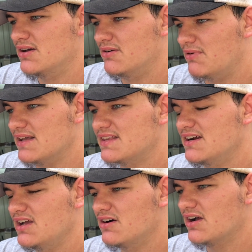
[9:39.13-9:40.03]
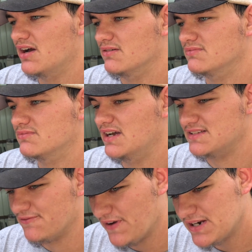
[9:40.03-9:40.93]
Right there y'all go. It's
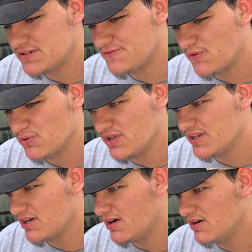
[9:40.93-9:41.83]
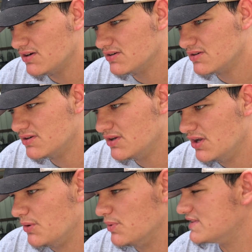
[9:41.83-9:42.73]
a factory 4-link car
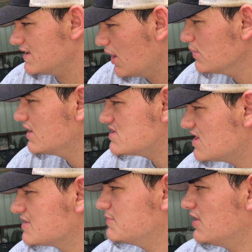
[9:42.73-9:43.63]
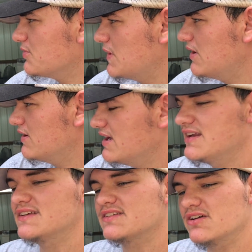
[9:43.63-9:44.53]
with the only adjustment on the rear end
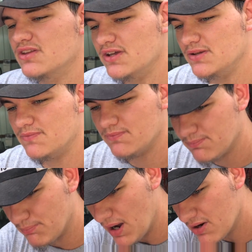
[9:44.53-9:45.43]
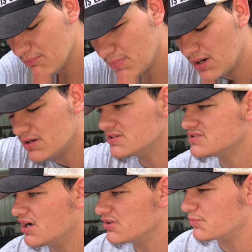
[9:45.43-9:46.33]
is on the bottom bars
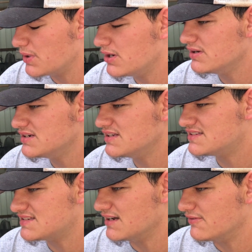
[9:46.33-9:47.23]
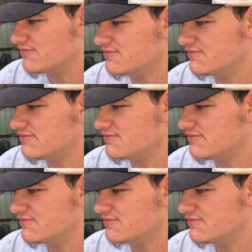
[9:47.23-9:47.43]
on the rear end itself.